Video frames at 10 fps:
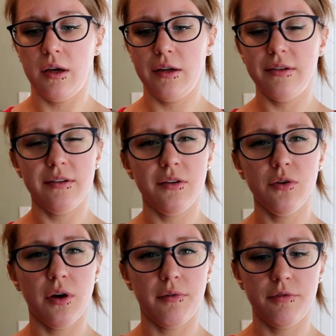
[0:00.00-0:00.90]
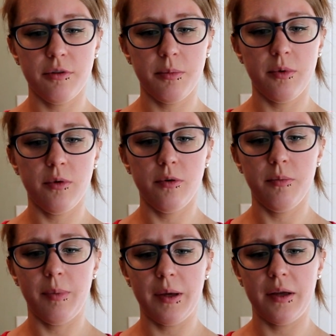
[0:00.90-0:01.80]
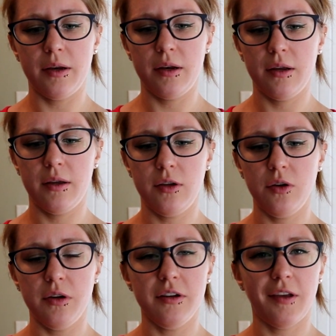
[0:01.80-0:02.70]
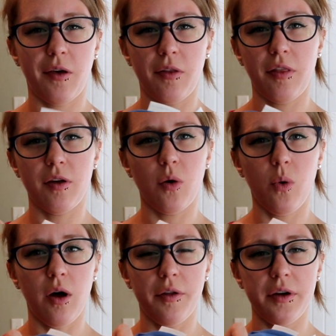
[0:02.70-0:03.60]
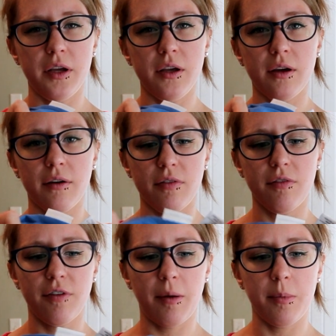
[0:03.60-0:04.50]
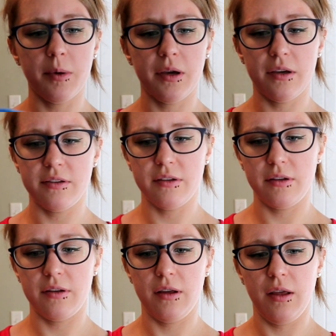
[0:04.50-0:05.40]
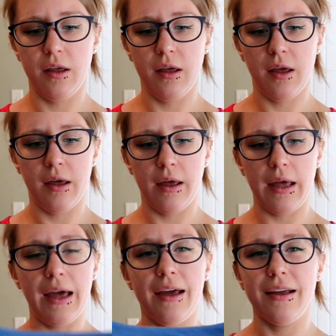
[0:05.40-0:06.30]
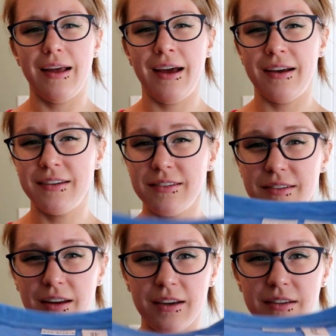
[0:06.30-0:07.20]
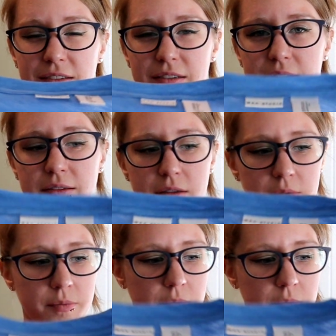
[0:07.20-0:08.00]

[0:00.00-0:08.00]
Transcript: It's still comfortable, but you can tell that the quality of the fabric isn't as nice.